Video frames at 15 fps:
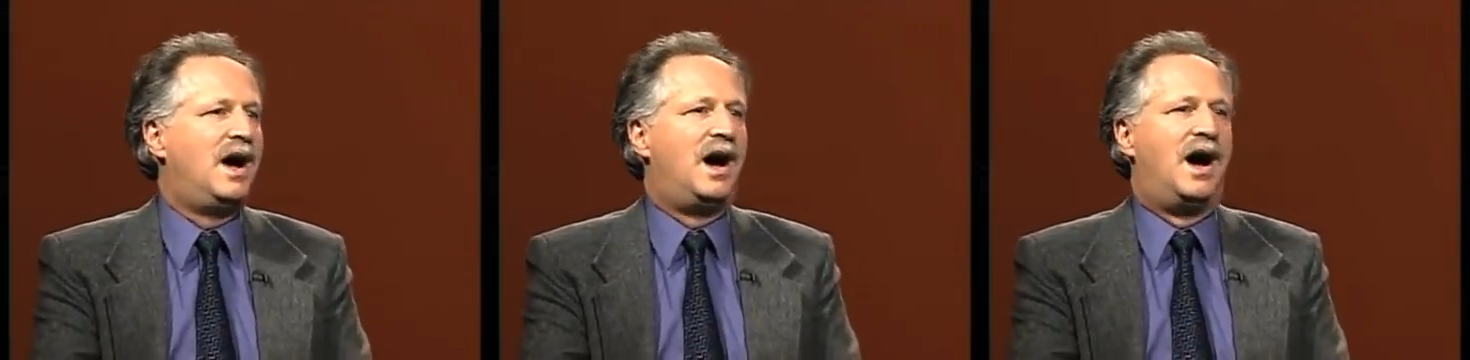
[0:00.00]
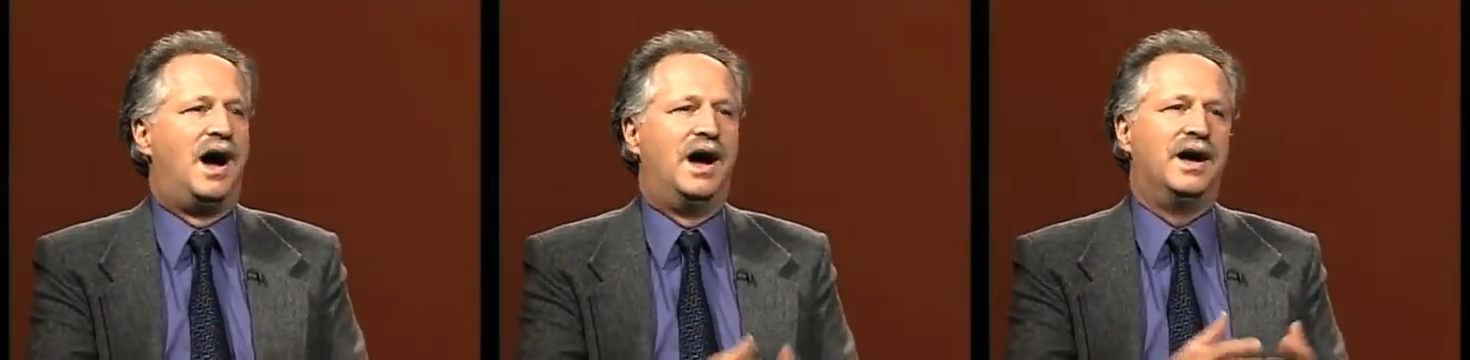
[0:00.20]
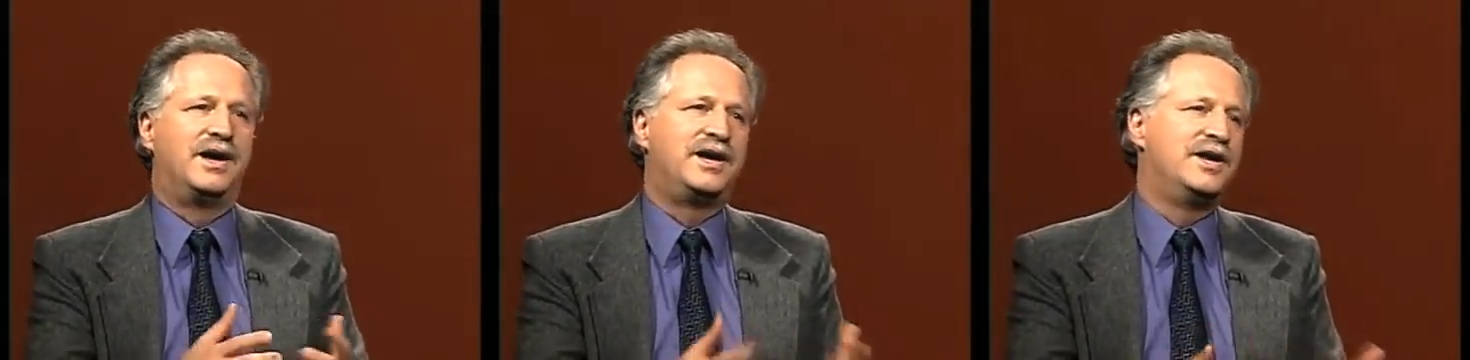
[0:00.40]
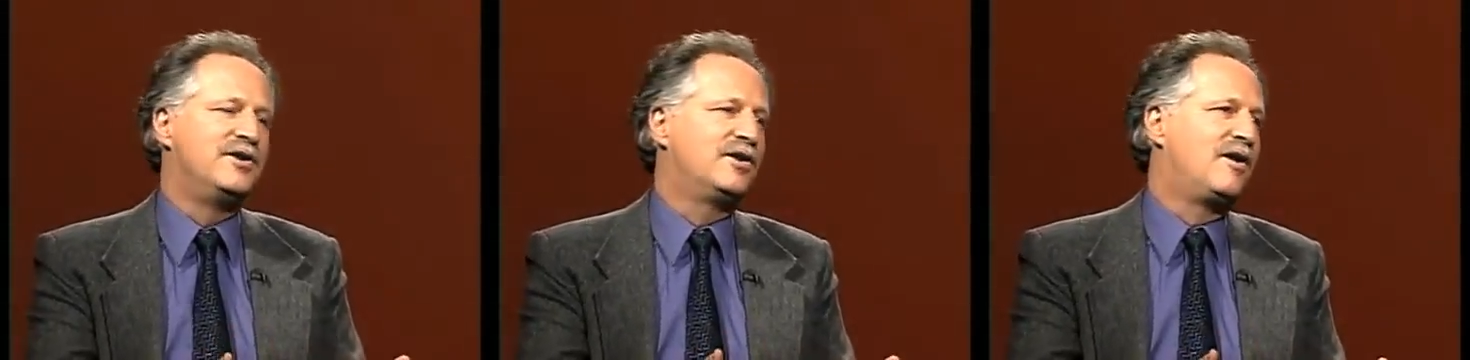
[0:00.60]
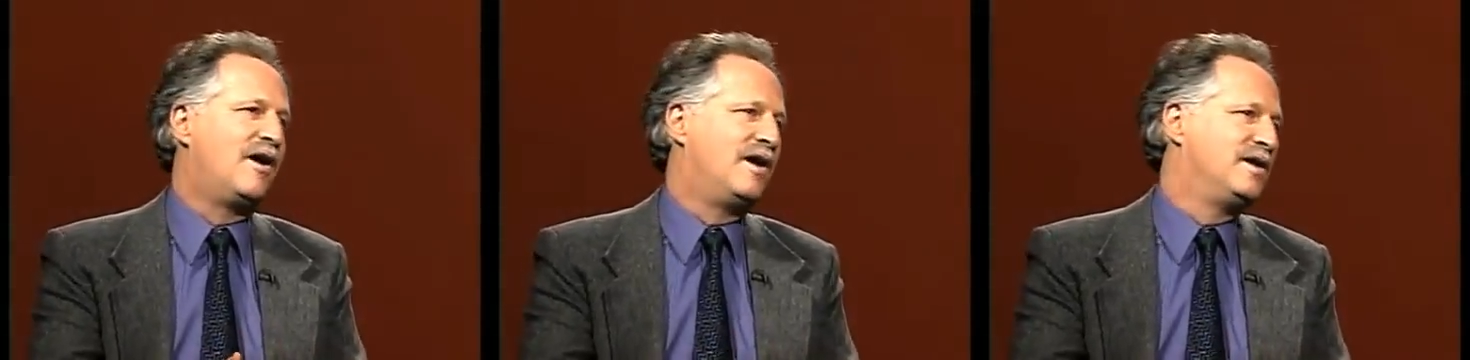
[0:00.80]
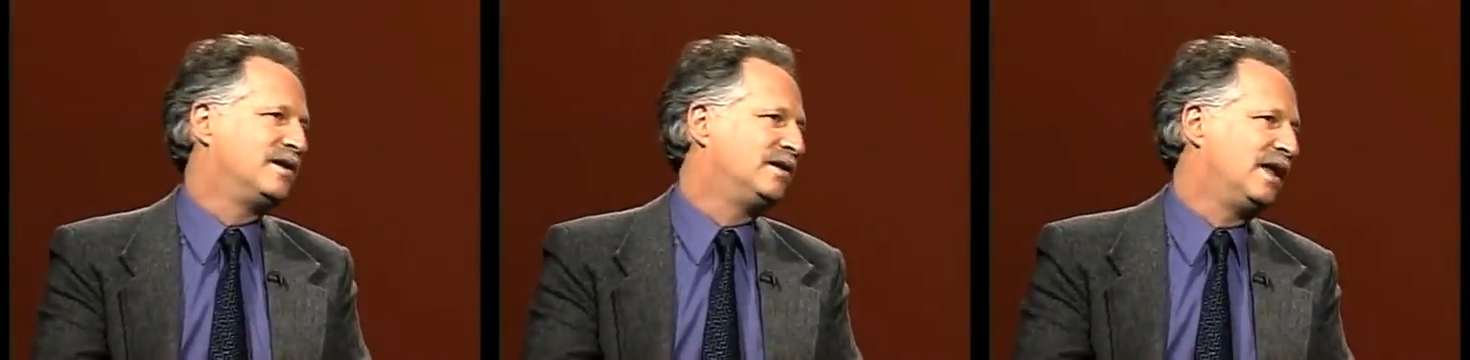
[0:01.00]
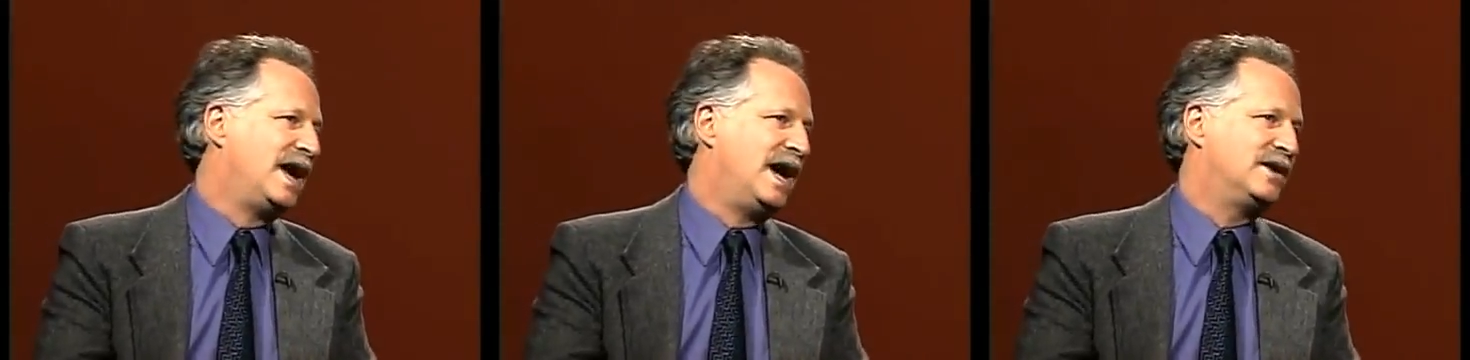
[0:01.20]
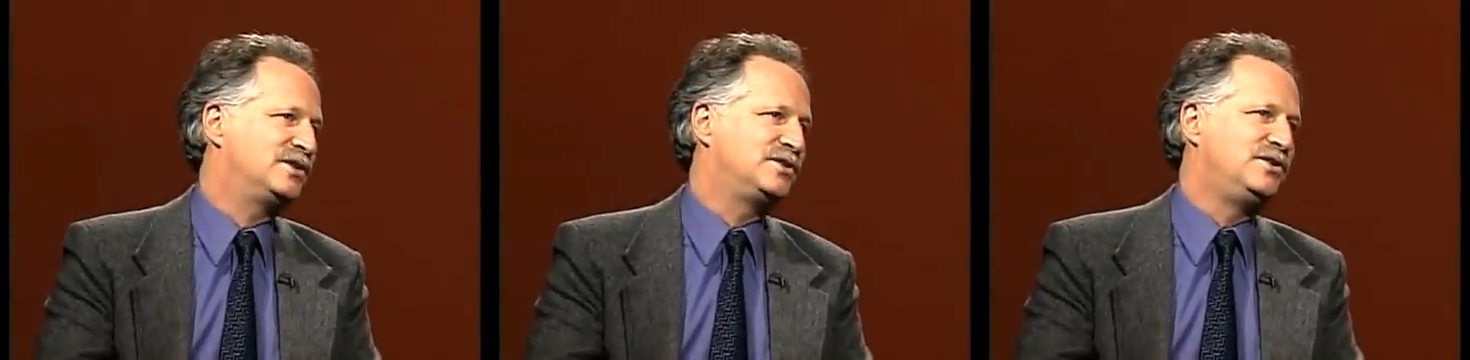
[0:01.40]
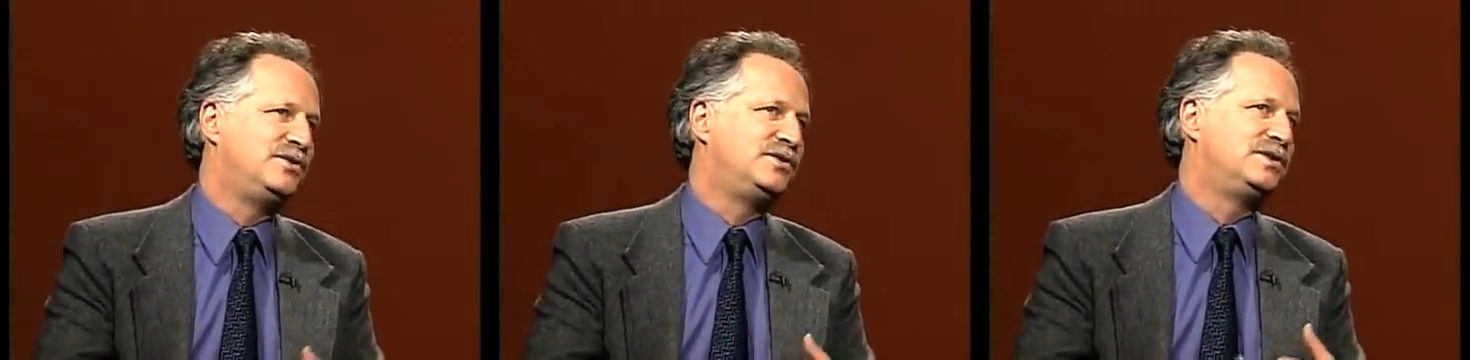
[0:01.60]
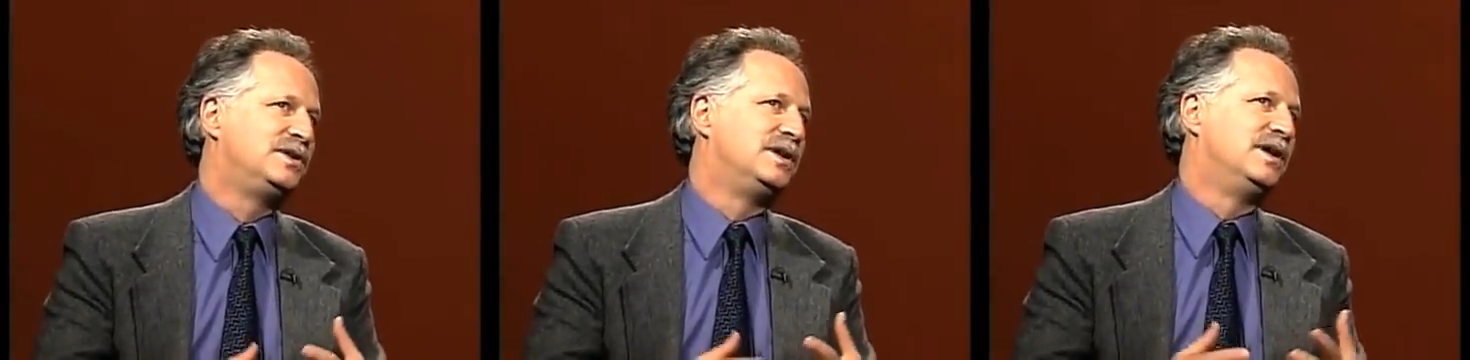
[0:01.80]
A kindergarten class
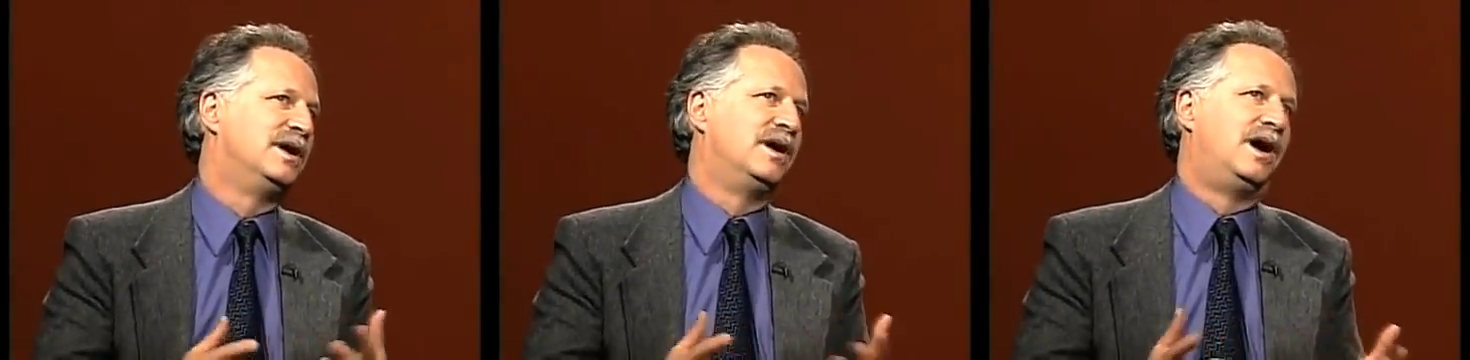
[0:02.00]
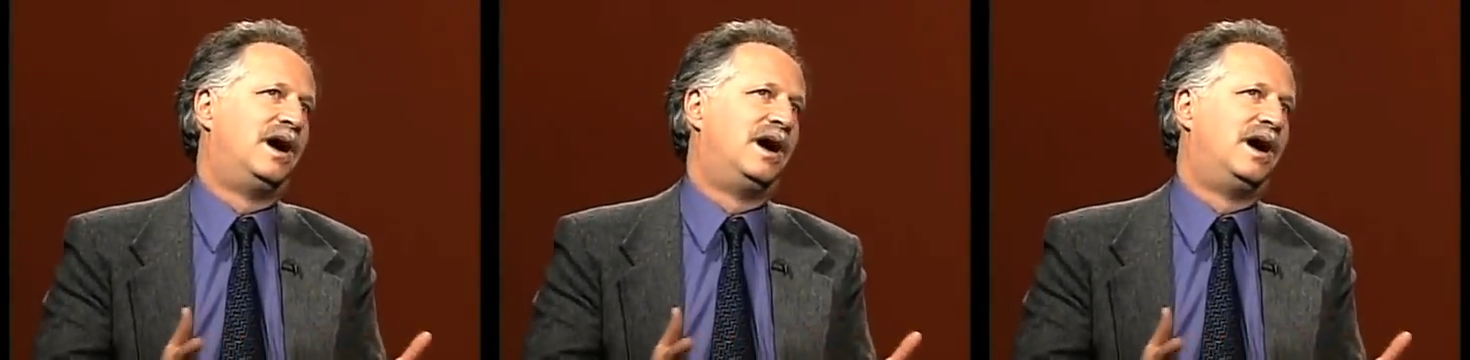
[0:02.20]
using